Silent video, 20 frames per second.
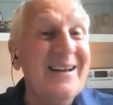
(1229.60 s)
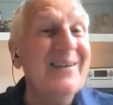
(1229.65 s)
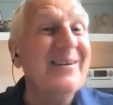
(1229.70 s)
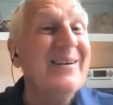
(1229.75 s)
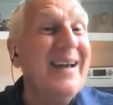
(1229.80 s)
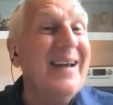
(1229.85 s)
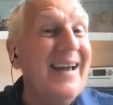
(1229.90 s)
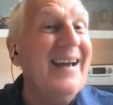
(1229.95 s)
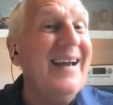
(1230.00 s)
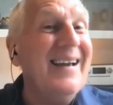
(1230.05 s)

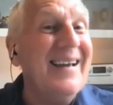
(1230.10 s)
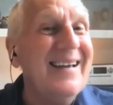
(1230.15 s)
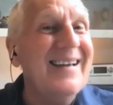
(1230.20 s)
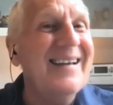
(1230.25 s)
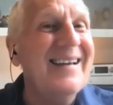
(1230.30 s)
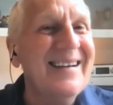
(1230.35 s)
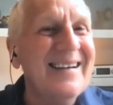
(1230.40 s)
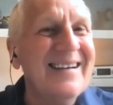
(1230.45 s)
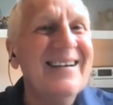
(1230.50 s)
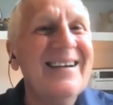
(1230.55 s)
UK.
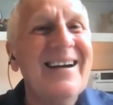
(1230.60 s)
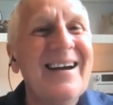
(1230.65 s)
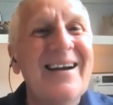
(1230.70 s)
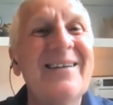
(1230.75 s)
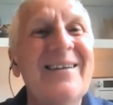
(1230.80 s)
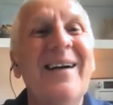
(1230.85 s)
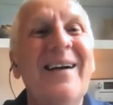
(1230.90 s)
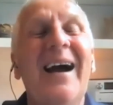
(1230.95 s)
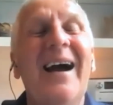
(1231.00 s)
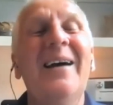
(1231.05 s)

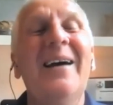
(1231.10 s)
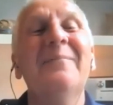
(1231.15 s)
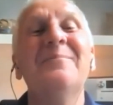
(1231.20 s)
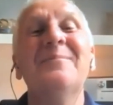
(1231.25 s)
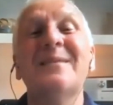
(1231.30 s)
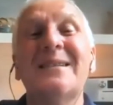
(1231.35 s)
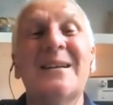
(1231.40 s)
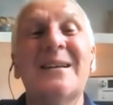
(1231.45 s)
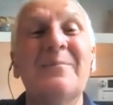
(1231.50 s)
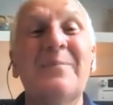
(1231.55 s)
Who
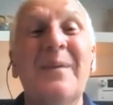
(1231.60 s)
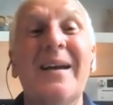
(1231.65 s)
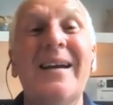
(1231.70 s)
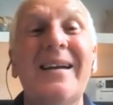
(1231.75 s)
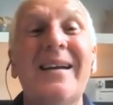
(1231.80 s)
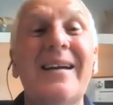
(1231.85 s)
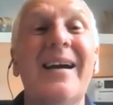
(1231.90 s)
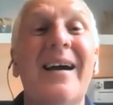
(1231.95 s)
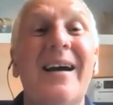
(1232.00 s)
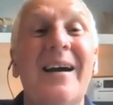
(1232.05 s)
happens to
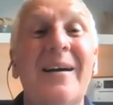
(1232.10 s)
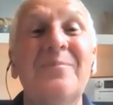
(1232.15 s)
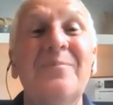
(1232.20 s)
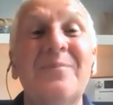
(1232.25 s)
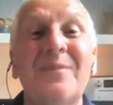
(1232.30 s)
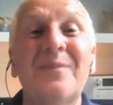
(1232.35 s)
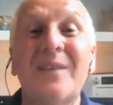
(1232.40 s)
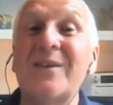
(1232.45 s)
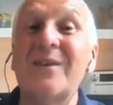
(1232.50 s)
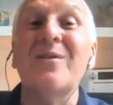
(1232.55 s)
be
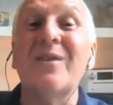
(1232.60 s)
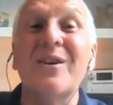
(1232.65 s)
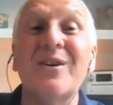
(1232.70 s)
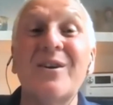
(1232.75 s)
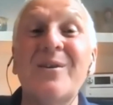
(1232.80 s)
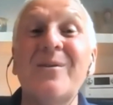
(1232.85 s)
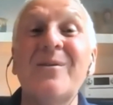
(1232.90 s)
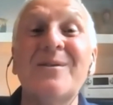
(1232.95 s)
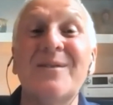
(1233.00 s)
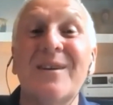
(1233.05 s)
they do the
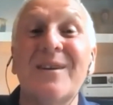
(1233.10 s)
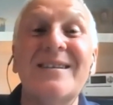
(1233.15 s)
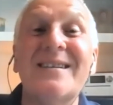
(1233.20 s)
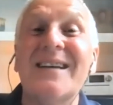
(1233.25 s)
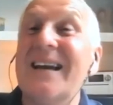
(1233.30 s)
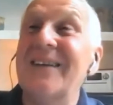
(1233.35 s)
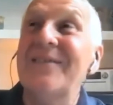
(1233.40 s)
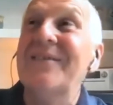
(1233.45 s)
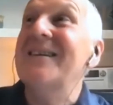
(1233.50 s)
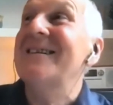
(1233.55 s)
news on
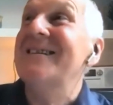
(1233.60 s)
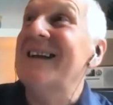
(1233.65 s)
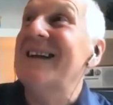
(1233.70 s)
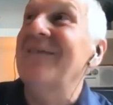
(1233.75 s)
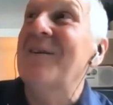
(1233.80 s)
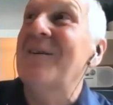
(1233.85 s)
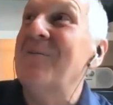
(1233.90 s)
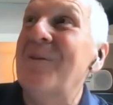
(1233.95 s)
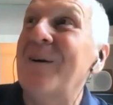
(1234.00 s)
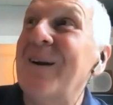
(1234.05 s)
television
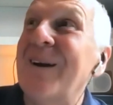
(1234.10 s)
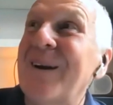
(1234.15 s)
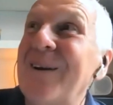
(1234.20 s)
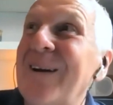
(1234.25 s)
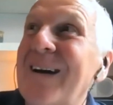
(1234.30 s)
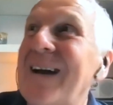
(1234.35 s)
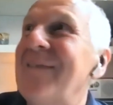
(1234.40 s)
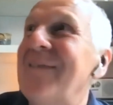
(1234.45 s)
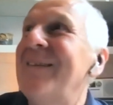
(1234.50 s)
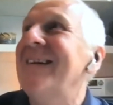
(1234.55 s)
at 1
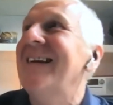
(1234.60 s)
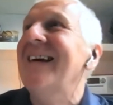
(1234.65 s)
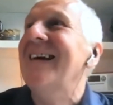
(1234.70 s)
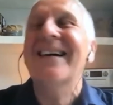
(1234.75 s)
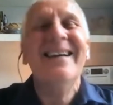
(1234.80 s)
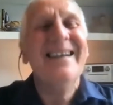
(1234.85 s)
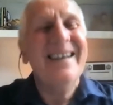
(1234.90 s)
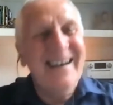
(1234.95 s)
o'clock every day.